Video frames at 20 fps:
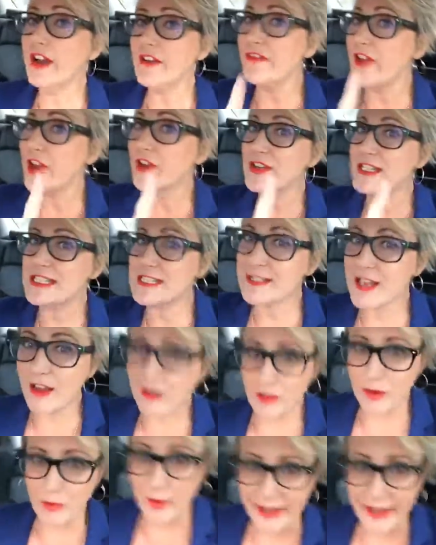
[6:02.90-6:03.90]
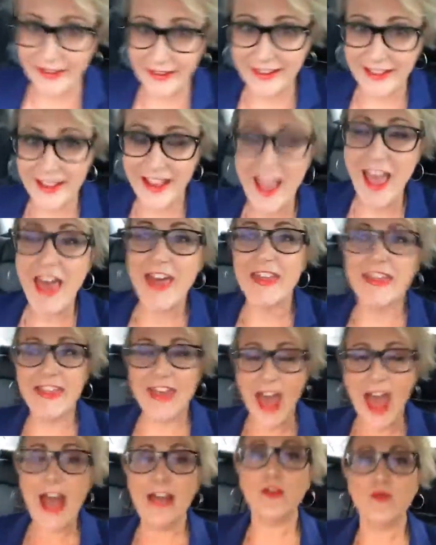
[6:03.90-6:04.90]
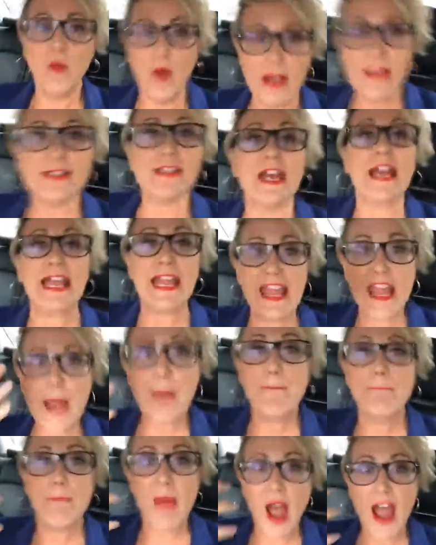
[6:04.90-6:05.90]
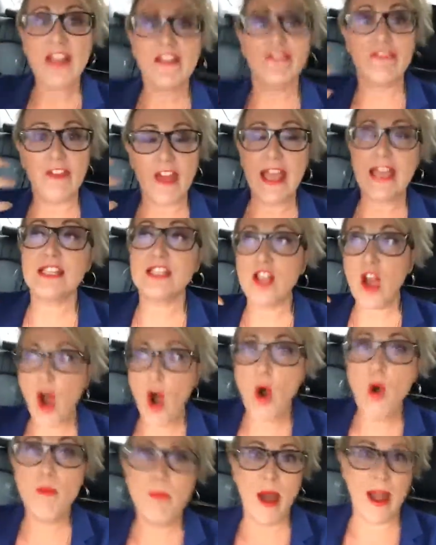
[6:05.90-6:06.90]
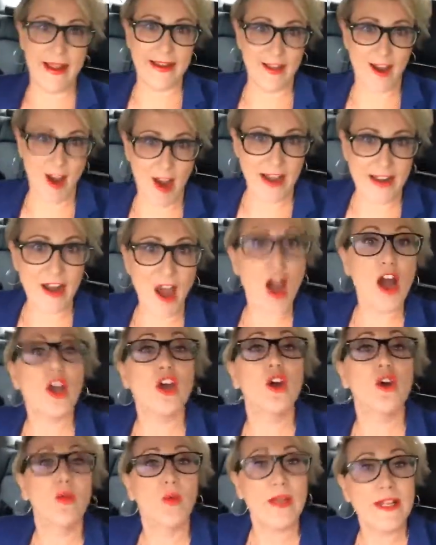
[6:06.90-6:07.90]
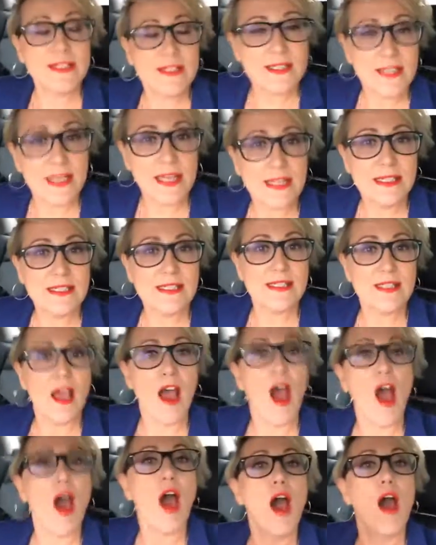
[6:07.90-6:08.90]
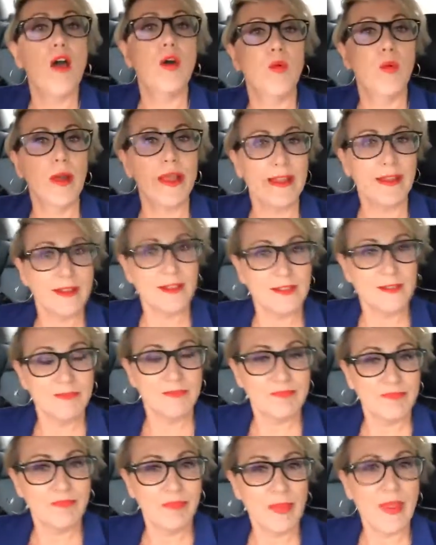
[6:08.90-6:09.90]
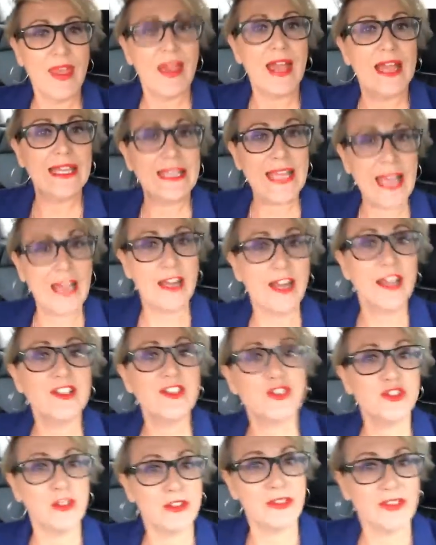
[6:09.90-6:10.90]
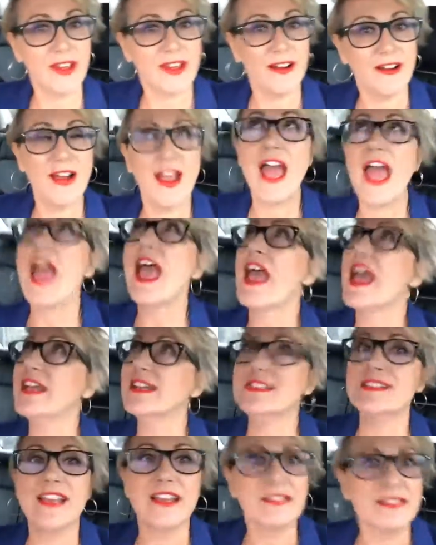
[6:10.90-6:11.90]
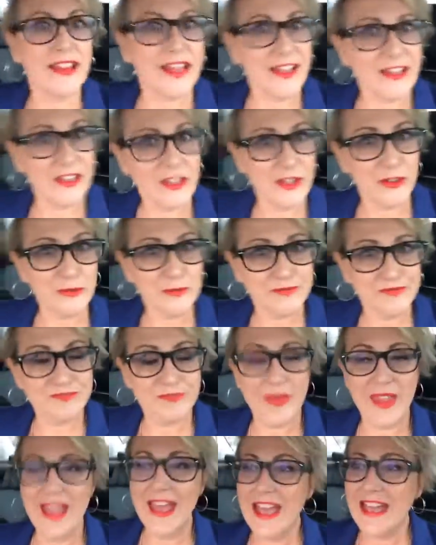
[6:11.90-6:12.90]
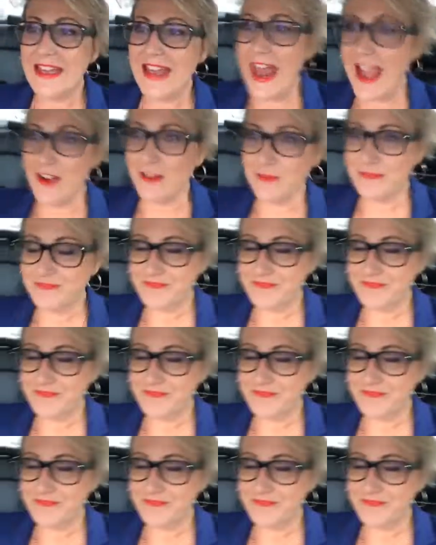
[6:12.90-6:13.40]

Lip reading: a very subtle wink. That was a in my face, oh my God, a coincidence, a wink. Again, I stood there and said thank you. Now,